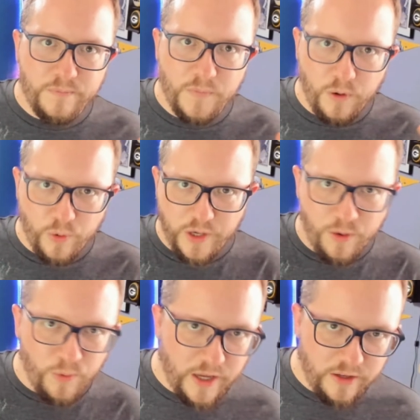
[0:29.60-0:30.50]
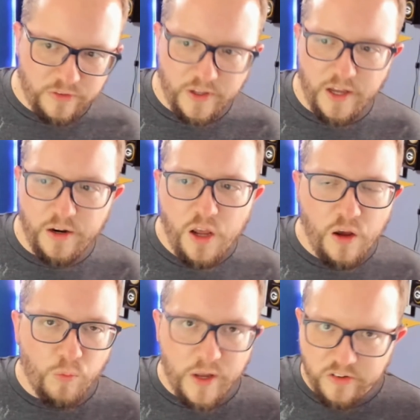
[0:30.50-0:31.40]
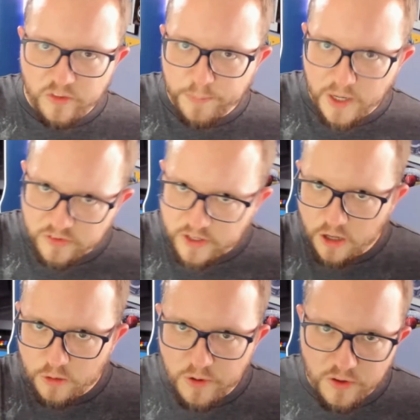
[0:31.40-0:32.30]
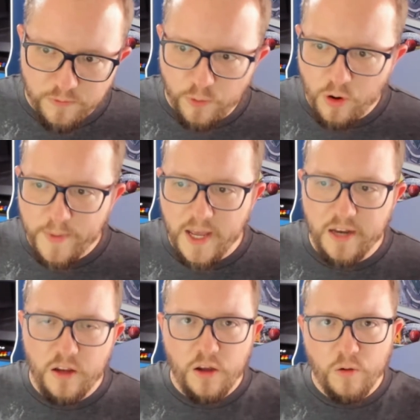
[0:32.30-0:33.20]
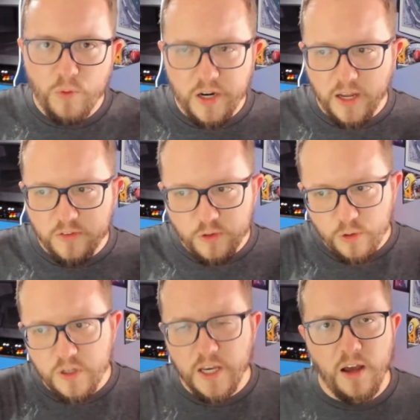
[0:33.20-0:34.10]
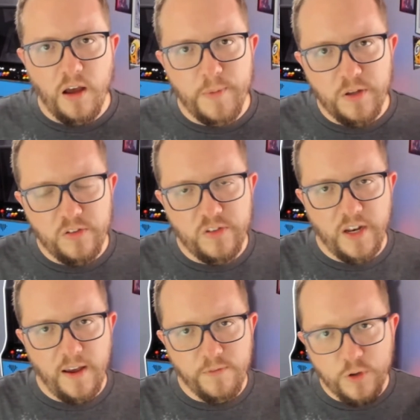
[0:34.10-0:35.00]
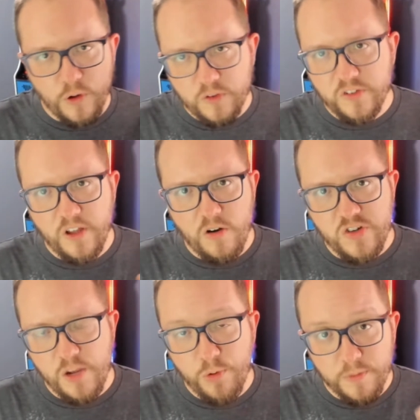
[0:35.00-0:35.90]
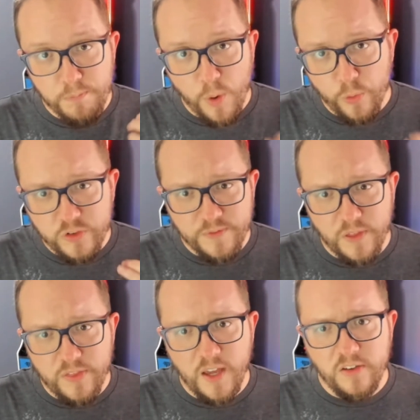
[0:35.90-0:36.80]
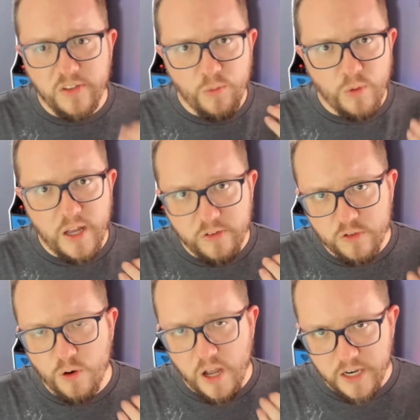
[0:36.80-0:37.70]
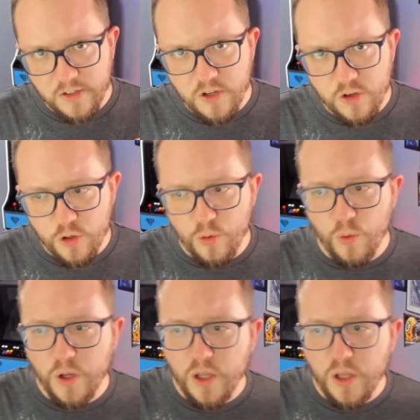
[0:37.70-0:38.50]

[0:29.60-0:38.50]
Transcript: Okay, why is that? Red is the best color in the format. Red has good commons that have good synergy with most of the things that red is trying to do.